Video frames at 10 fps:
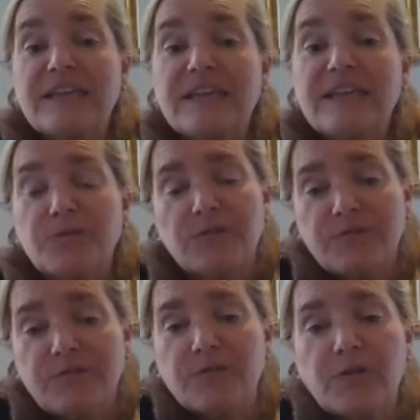kill you
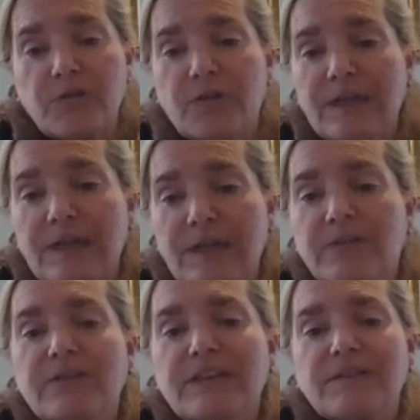for the
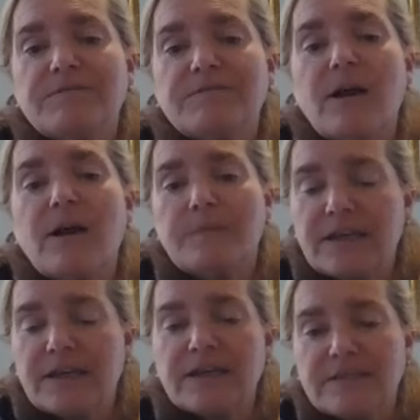length of time
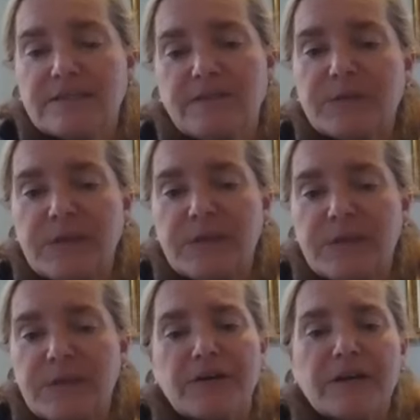that kids have to be
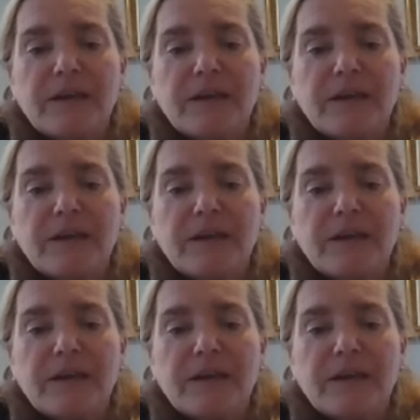there.